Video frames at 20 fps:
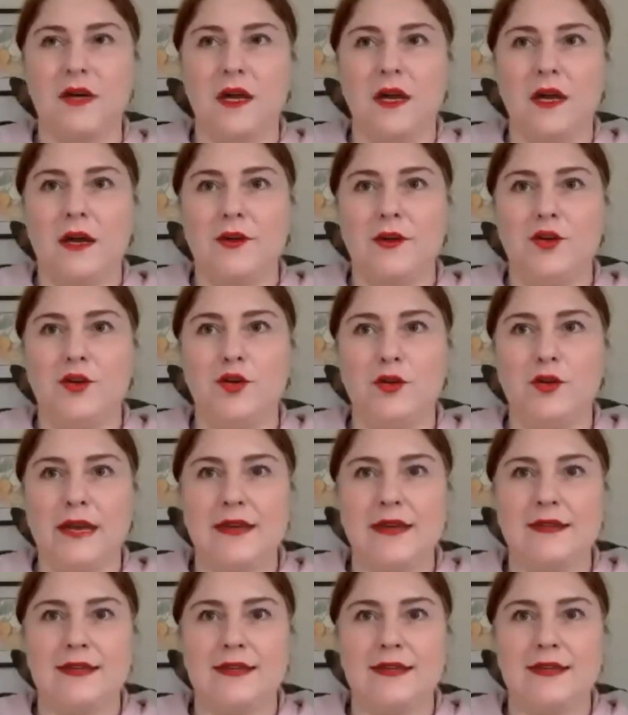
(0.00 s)
you can
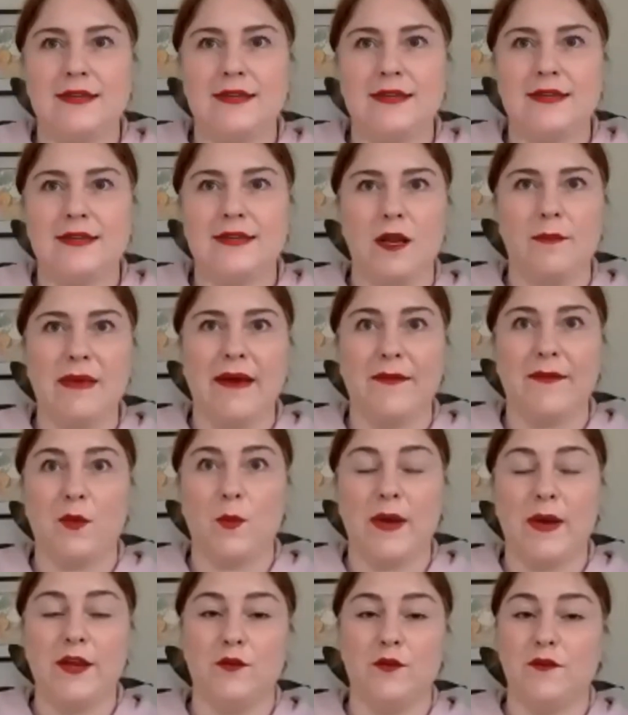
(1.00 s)
tell a lot about the way
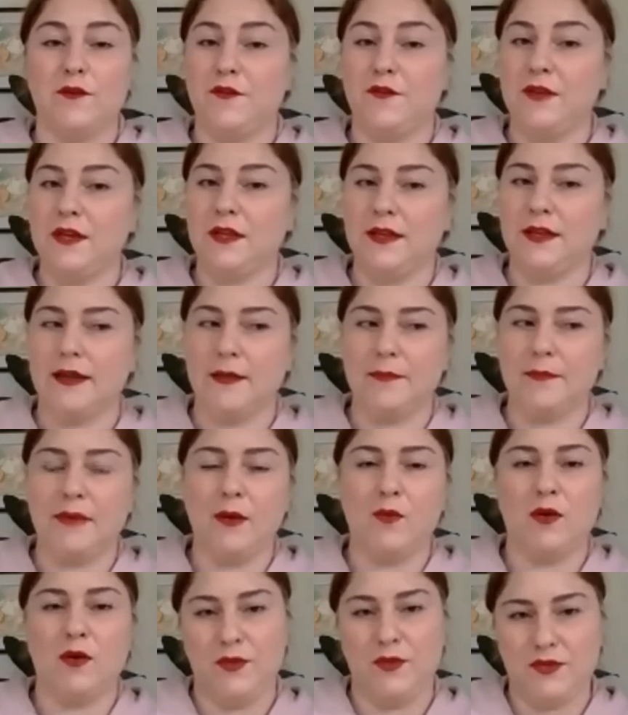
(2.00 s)
you're feeling by what
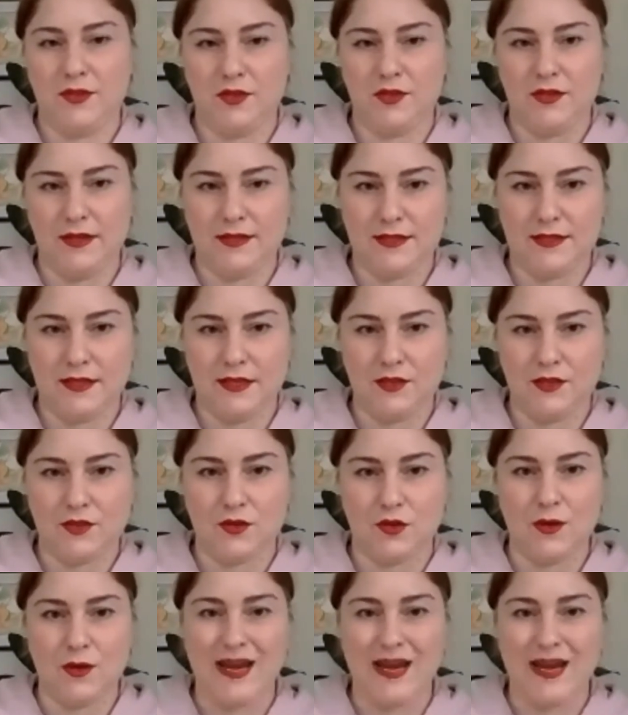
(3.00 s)
music you're listening to.